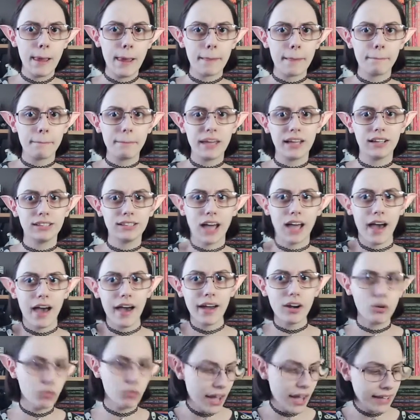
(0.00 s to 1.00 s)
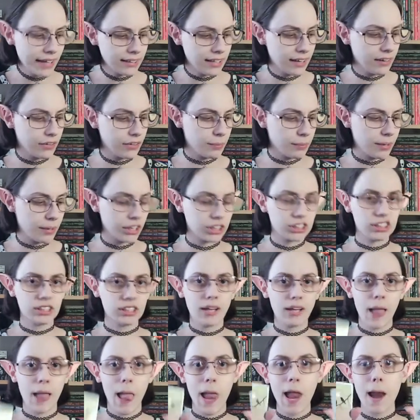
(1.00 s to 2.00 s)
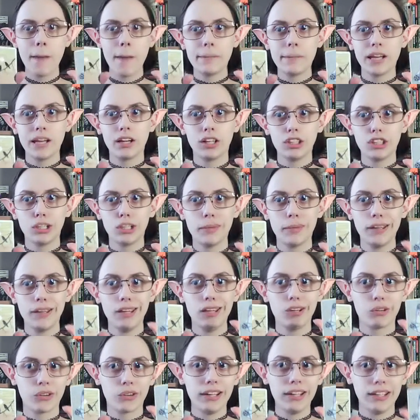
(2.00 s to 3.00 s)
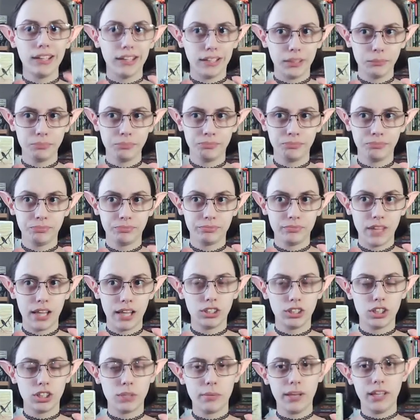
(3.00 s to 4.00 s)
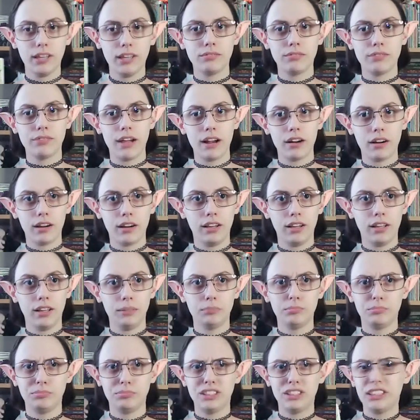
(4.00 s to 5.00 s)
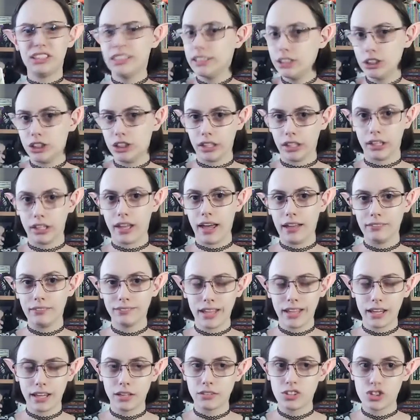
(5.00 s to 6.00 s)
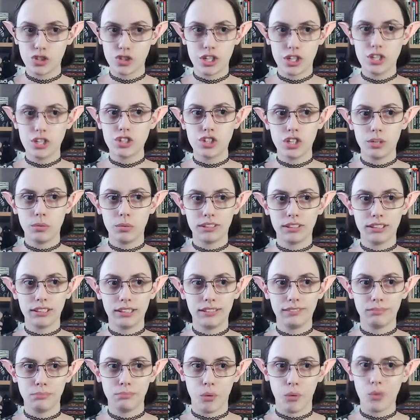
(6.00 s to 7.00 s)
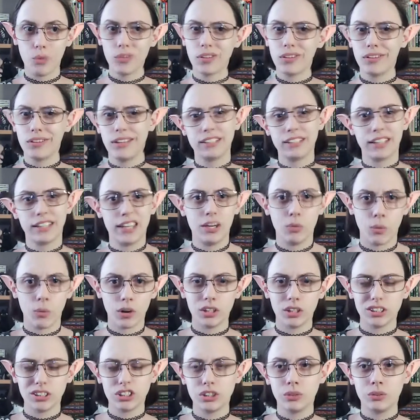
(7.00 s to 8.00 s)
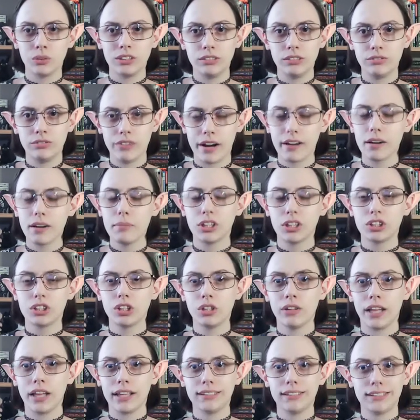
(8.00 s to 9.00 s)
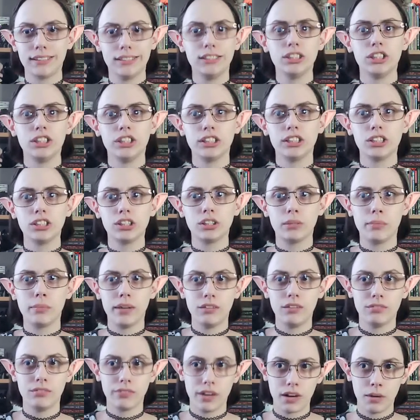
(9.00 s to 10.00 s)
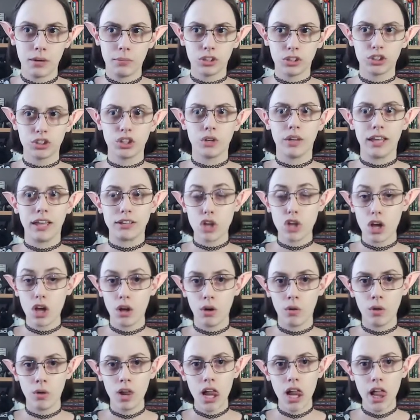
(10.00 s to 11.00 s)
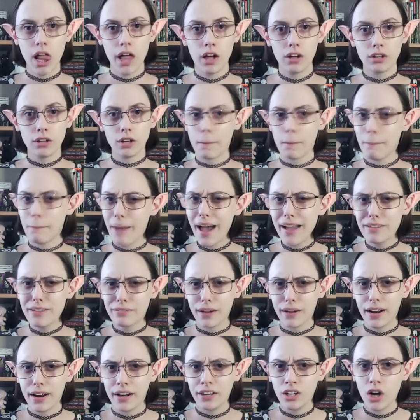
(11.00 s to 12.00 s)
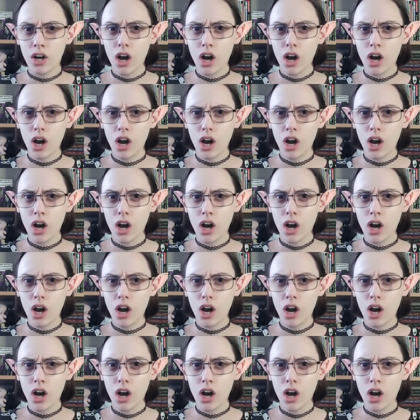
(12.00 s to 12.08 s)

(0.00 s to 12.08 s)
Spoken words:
because I don't like that other person because you're being greedy and you're being very stingy again. Like, stingy was in both of these key words, so it's very much so like stinginess. You're being very much so like, no, you're my friend.